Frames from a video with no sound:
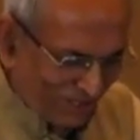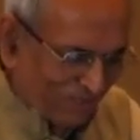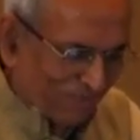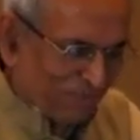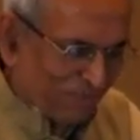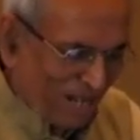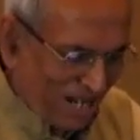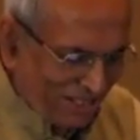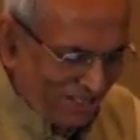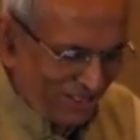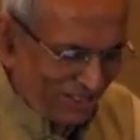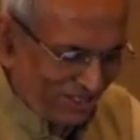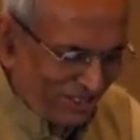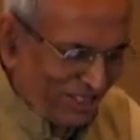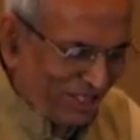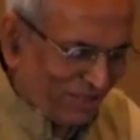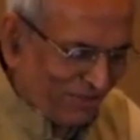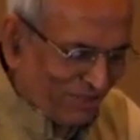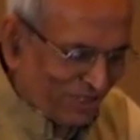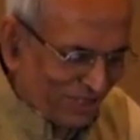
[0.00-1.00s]
my
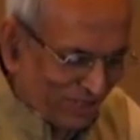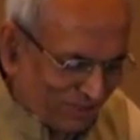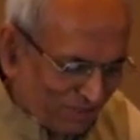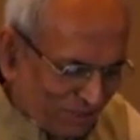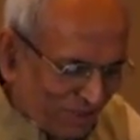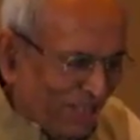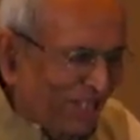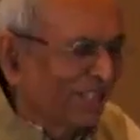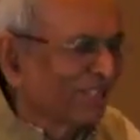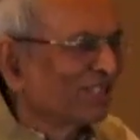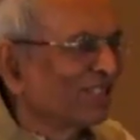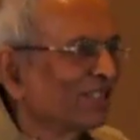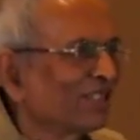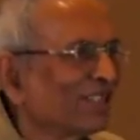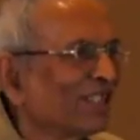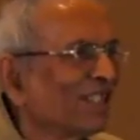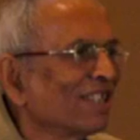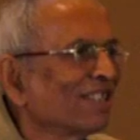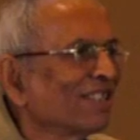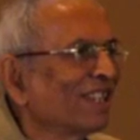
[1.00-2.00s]
distinguished
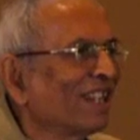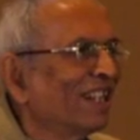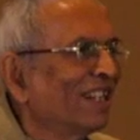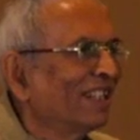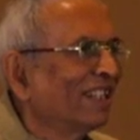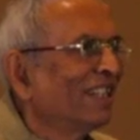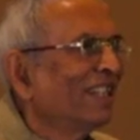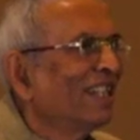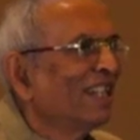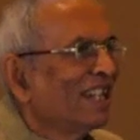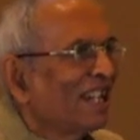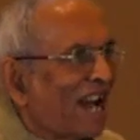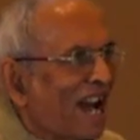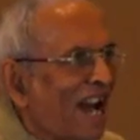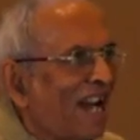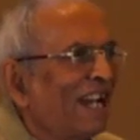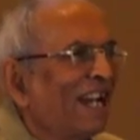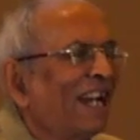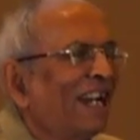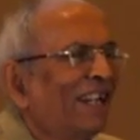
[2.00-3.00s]
predecessors, and
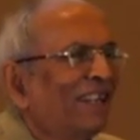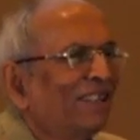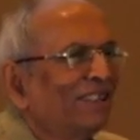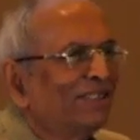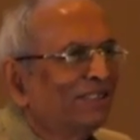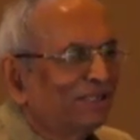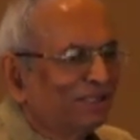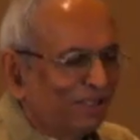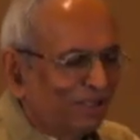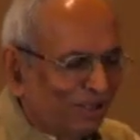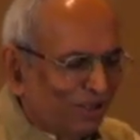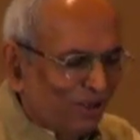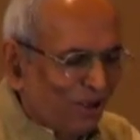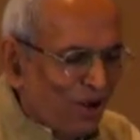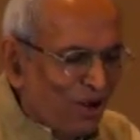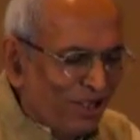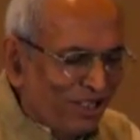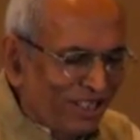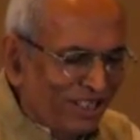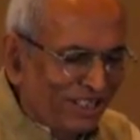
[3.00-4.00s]
I had
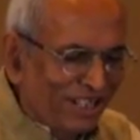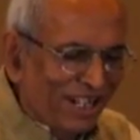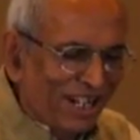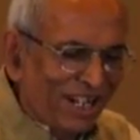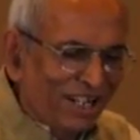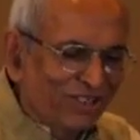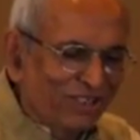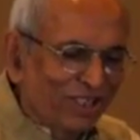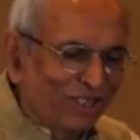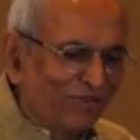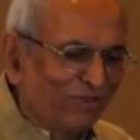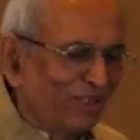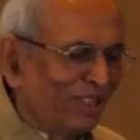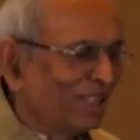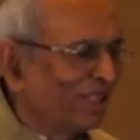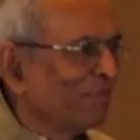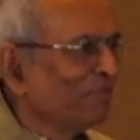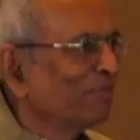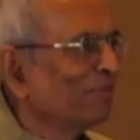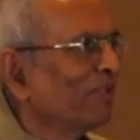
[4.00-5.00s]
long interaction with
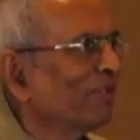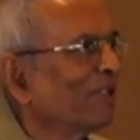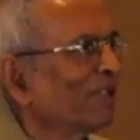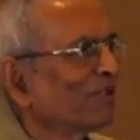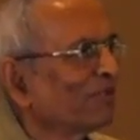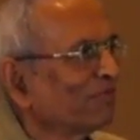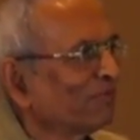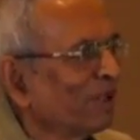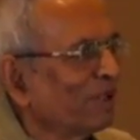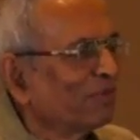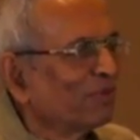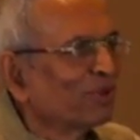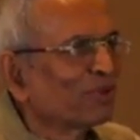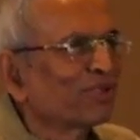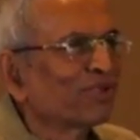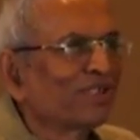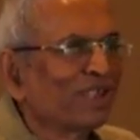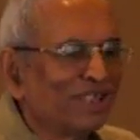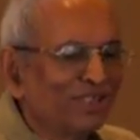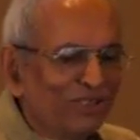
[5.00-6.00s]
him. One of my
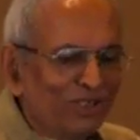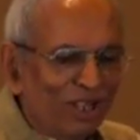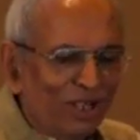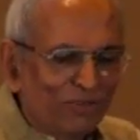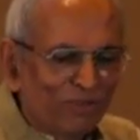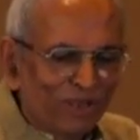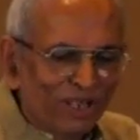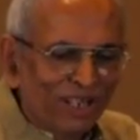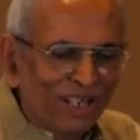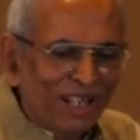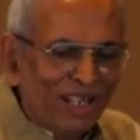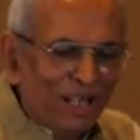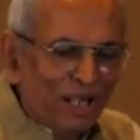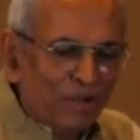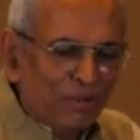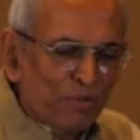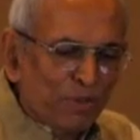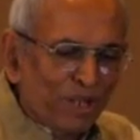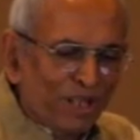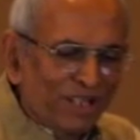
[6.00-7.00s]
most enjoyable
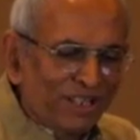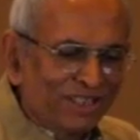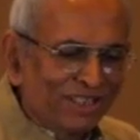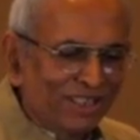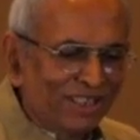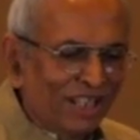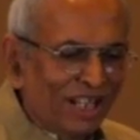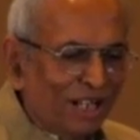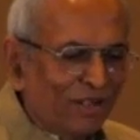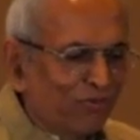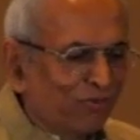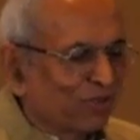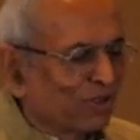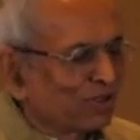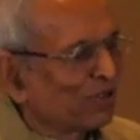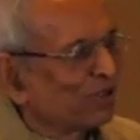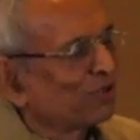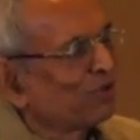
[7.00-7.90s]
periods in life was a